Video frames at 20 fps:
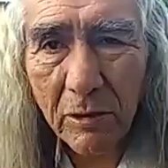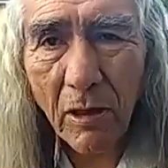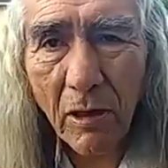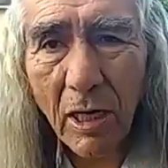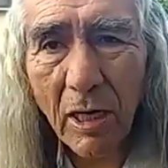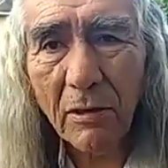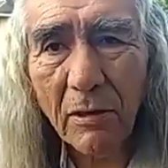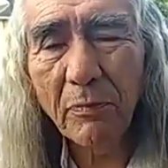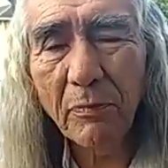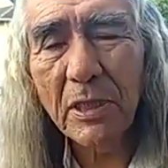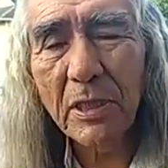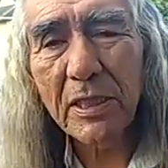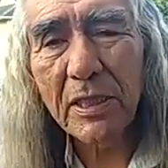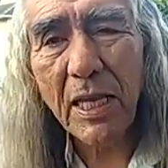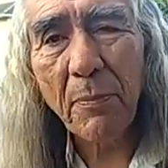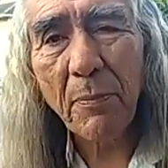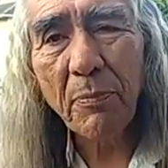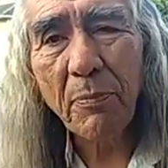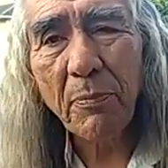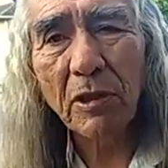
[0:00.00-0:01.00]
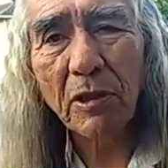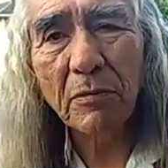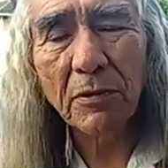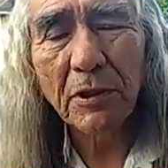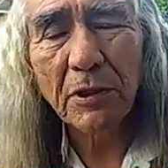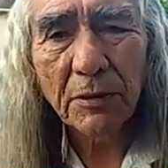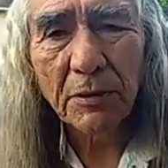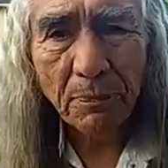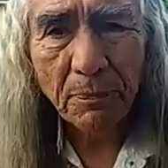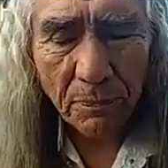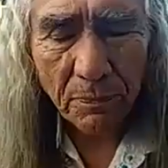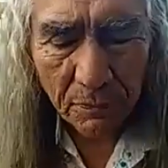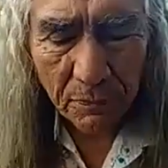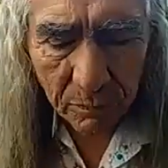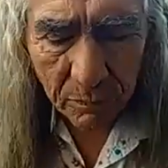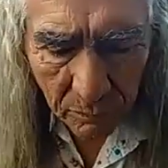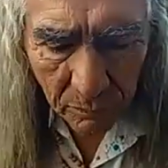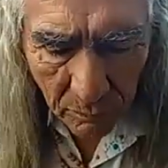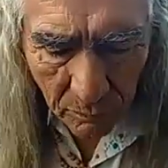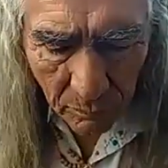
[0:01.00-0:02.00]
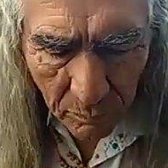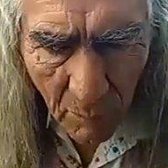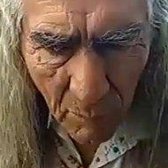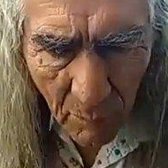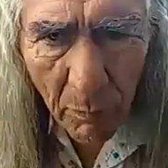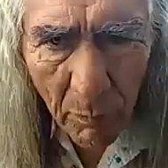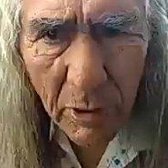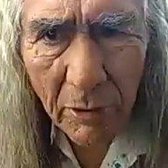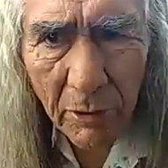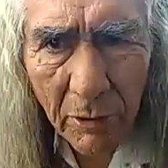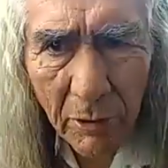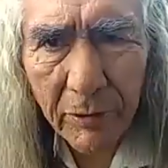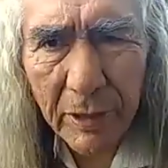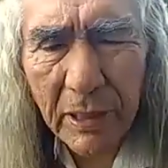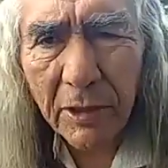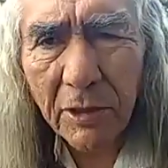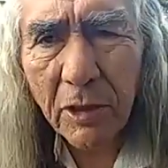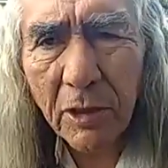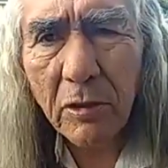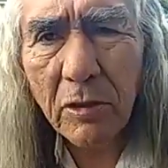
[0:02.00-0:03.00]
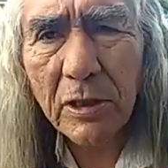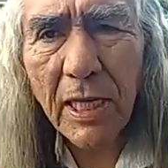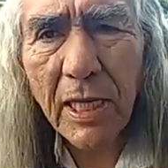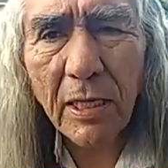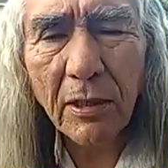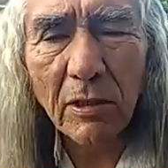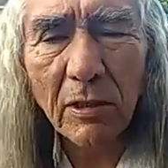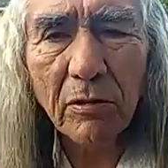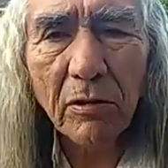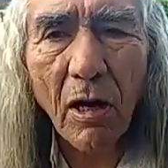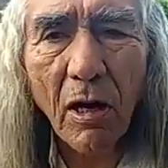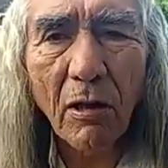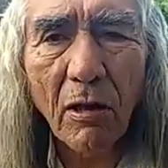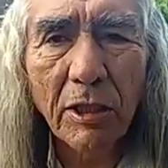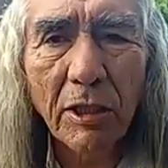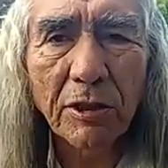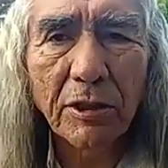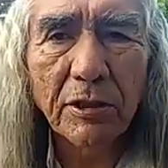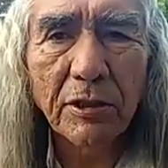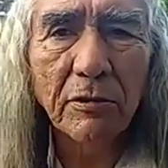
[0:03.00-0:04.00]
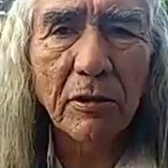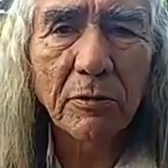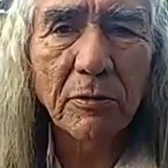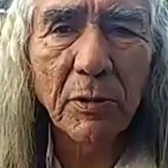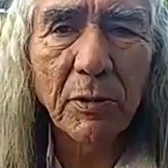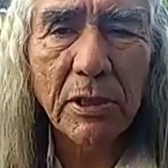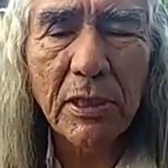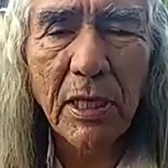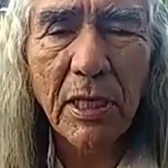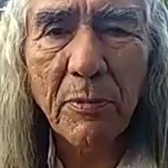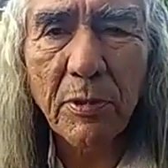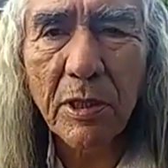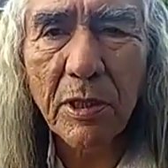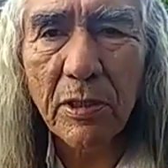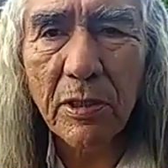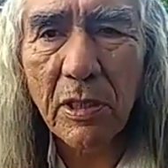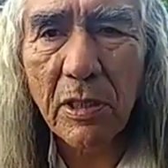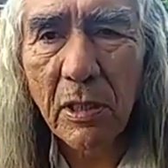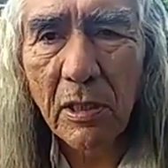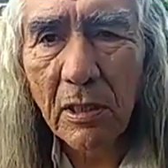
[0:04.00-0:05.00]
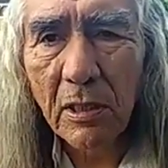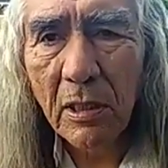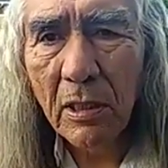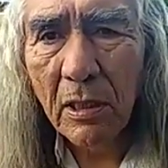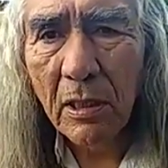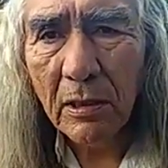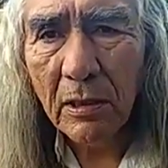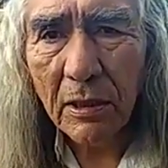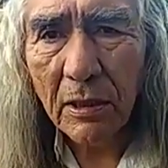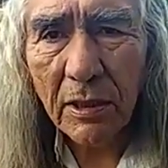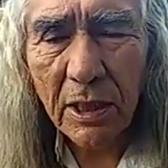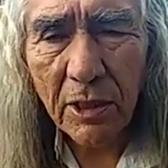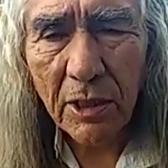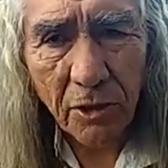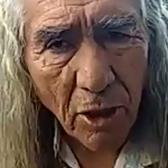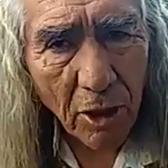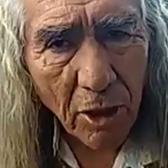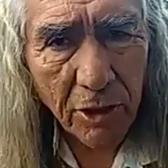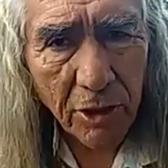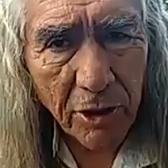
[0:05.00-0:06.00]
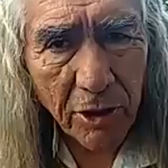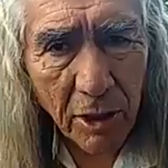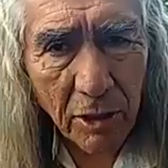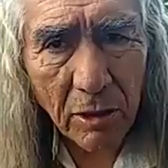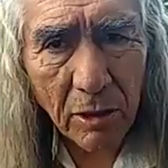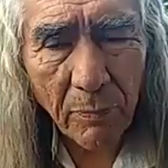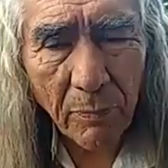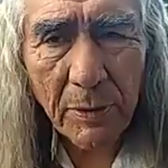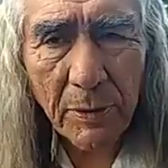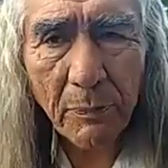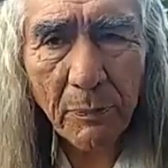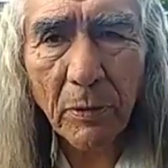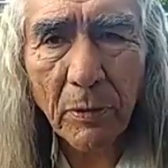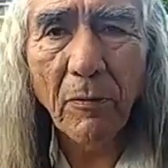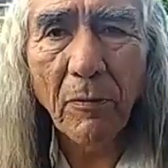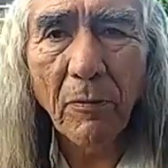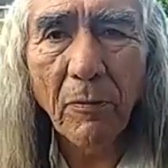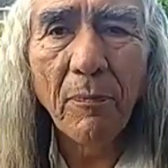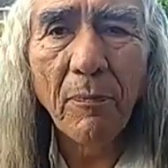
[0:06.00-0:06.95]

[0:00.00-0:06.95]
our perceptions, but if we can use that new knowledge and those perceptions to teach our younger people,